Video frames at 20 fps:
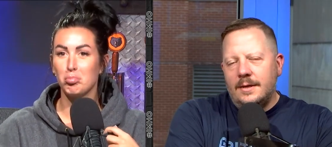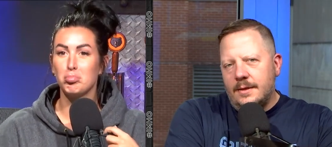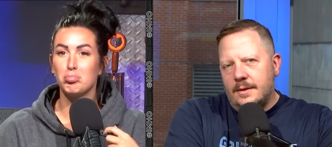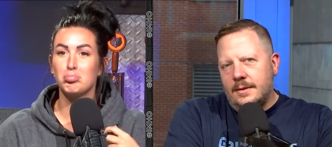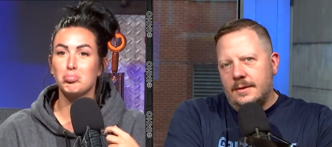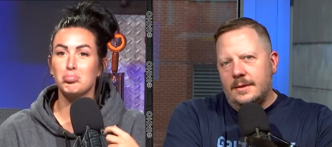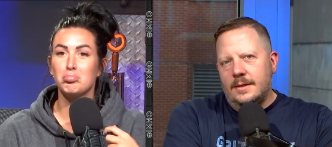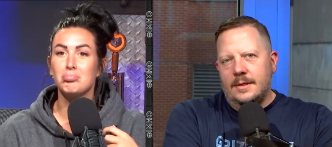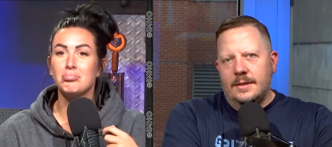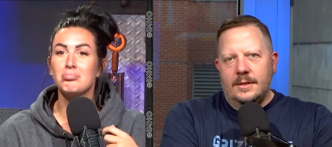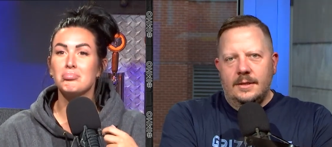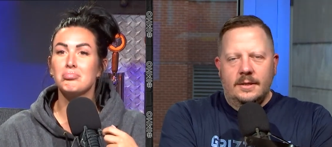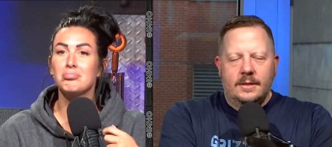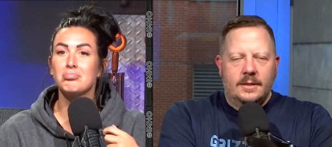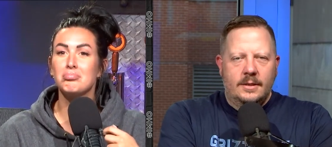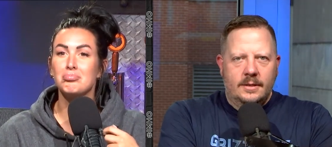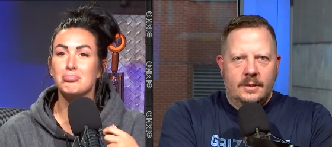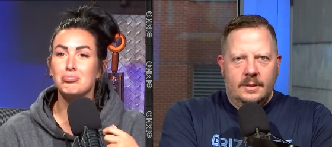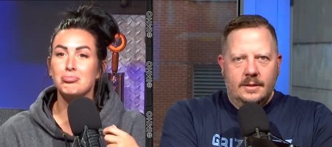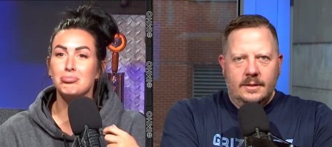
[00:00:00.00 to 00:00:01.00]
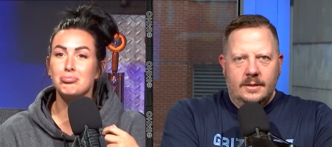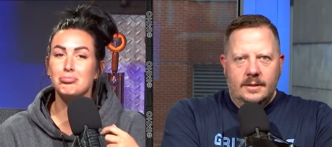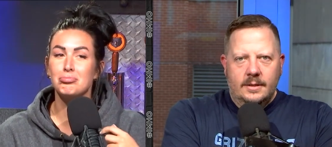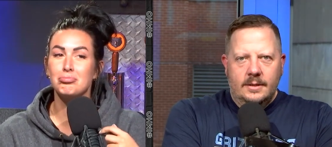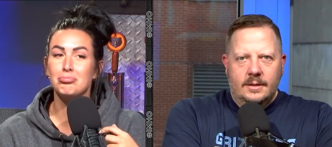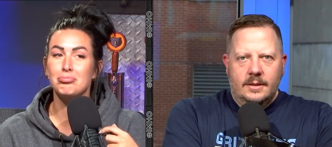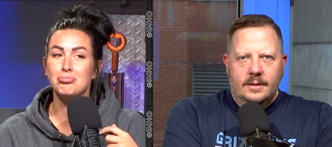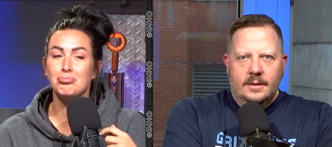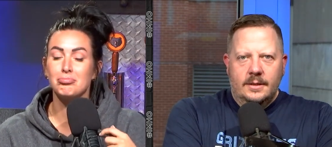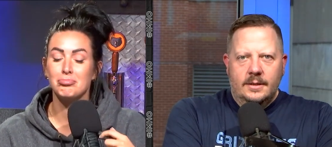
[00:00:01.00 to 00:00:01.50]

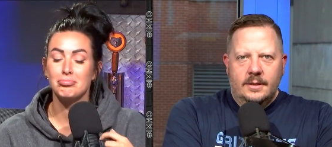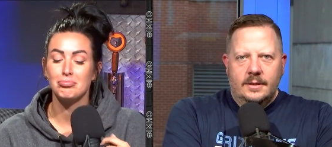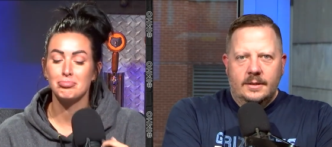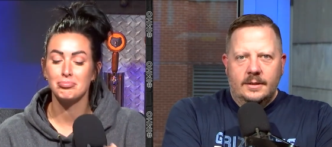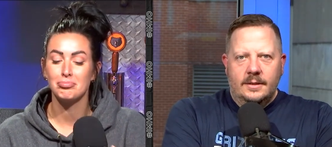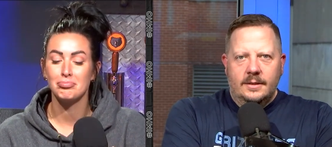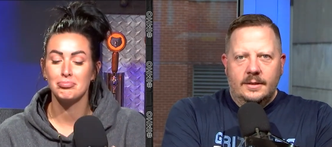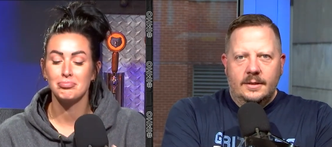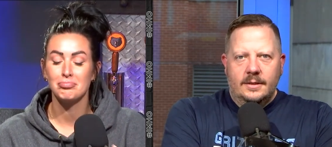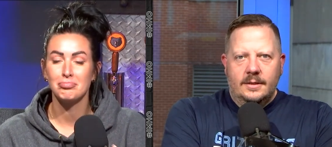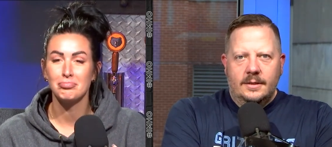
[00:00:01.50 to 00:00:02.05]
Nothing is said.